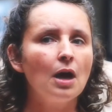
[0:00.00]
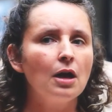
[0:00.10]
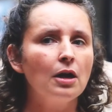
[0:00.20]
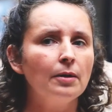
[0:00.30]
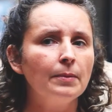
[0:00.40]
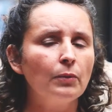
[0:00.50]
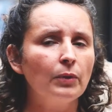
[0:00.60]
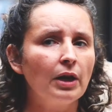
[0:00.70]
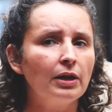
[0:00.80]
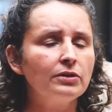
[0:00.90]

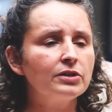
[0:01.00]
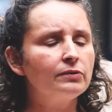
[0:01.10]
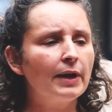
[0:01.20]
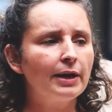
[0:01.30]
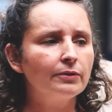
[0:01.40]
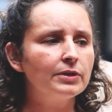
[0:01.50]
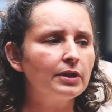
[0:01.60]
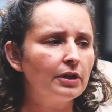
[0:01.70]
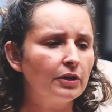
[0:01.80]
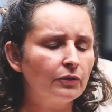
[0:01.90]
Well, I looked around
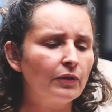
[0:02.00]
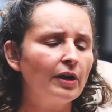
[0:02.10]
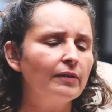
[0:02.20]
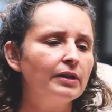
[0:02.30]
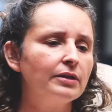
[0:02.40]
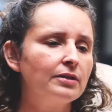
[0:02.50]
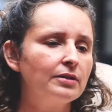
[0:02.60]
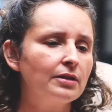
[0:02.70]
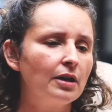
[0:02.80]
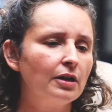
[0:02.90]
at
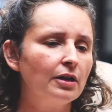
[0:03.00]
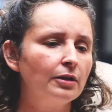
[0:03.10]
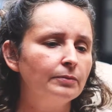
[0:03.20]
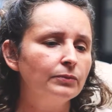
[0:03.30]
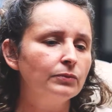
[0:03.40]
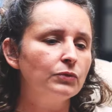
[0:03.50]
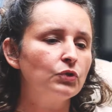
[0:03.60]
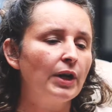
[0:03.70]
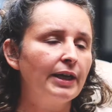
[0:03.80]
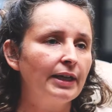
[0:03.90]
various
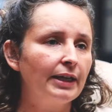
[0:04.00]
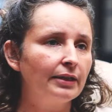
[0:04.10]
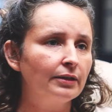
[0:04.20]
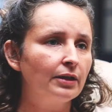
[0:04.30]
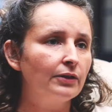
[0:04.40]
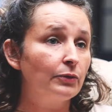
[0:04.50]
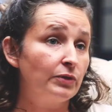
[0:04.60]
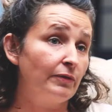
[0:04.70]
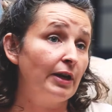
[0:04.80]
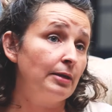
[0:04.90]
training that was
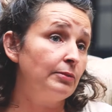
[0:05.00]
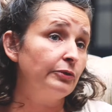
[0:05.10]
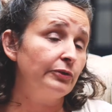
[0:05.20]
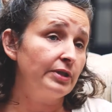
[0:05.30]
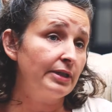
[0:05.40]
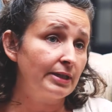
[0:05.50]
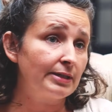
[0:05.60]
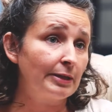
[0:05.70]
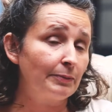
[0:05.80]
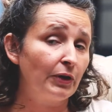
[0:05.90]
available for the Six
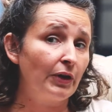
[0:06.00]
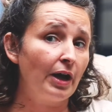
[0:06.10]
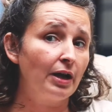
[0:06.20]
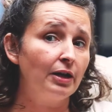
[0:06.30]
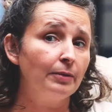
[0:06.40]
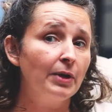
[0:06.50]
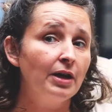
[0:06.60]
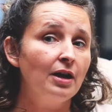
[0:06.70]
Sigma.